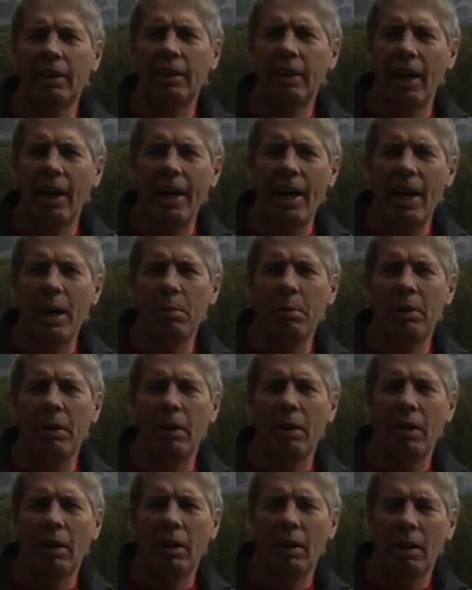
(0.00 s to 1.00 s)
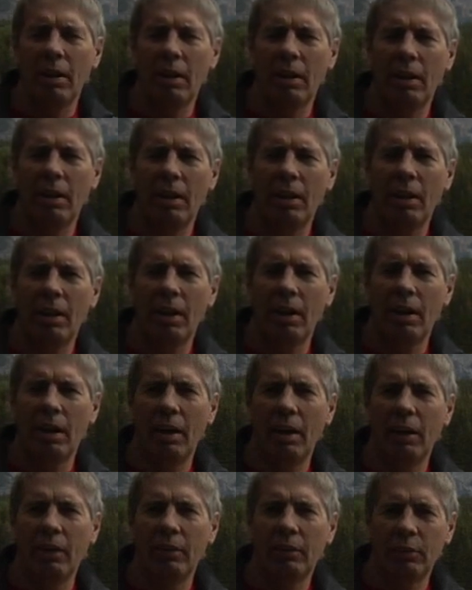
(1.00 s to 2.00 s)
diameter?
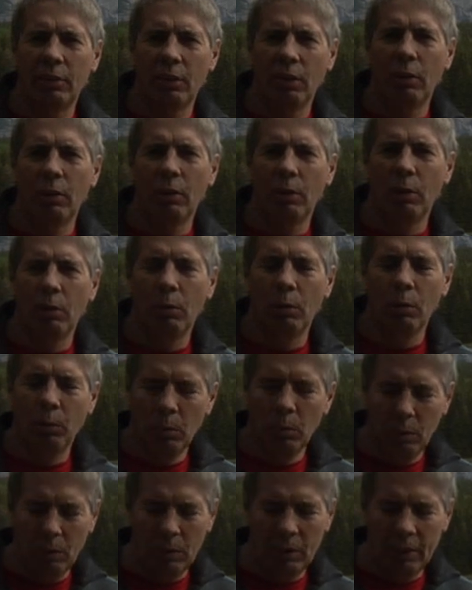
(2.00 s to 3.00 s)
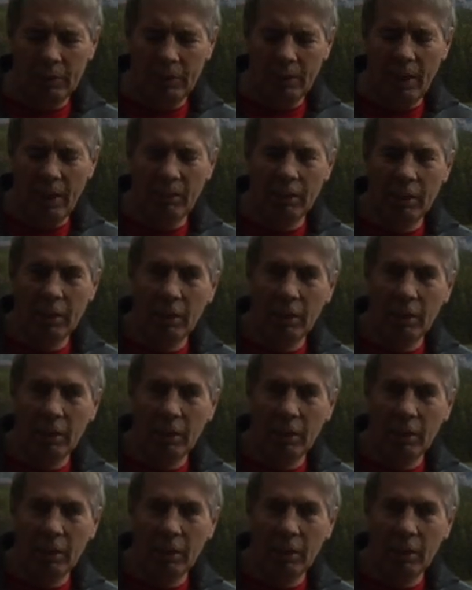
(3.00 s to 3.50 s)
So let's have a